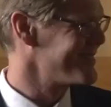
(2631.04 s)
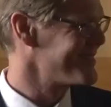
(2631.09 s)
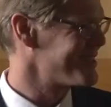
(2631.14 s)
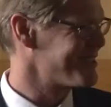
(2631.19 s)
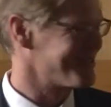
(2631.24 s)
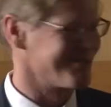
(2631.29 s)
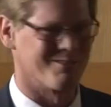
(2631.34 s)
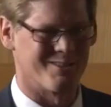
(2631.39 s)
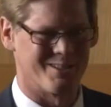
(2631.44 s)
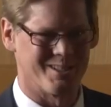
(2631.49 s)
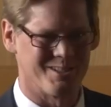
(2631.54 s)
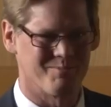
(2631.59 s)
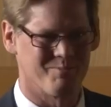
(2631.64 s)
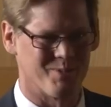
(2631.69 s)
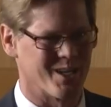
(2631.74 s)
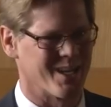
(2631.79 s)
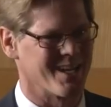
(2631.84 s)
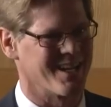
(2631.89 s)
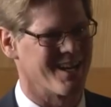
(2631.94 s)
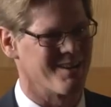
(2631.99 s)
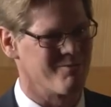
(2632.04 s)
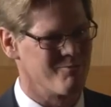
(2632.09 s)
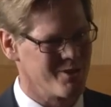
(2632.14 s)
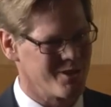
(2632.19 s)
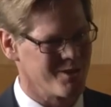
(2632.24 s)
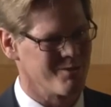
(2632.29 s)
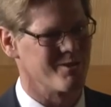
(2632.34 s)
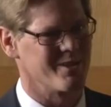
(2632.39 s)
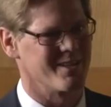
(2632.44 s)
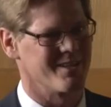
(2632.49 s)
stories, but I, I
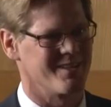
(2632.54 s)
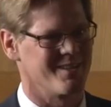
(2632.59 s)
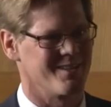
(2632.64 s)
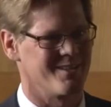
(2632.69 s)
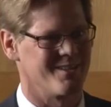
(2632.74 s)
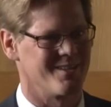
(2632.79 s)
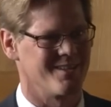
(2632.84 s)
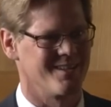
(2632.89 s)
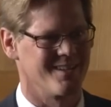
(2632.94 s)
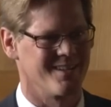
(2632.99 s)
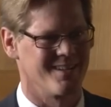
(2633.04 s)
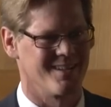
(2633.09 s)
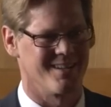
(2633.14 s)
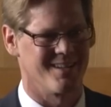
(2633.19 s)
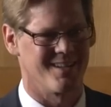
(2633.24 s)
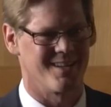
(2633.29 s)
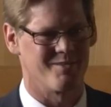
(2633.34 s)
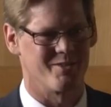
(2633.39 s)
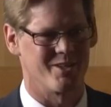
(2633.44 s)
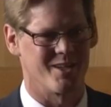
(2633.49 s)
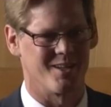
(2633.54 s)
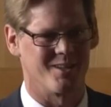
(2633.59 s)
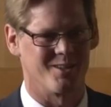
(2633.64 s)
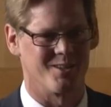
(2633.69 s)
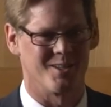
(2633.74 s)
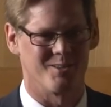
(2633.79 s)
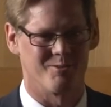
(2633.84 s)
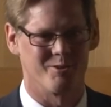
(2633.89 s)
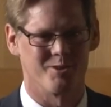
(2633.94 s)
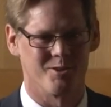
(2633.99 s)
really want to hear and have a
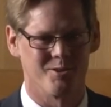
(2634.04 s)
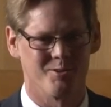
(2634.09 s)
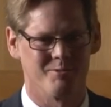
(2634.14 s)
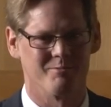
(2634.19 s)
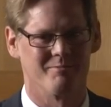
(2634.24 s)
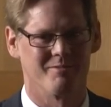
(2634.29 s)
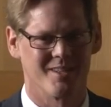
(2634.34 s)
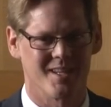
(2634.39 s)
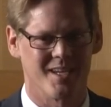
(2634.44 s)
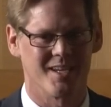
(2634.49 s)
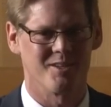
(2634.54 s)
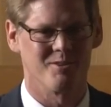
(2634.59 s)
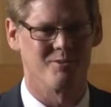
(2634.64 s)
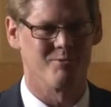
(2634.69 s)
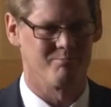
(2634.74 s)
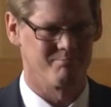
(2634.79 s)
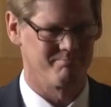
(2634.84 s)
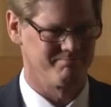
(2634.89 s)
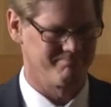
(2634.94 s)
dialogue with you. Thank you.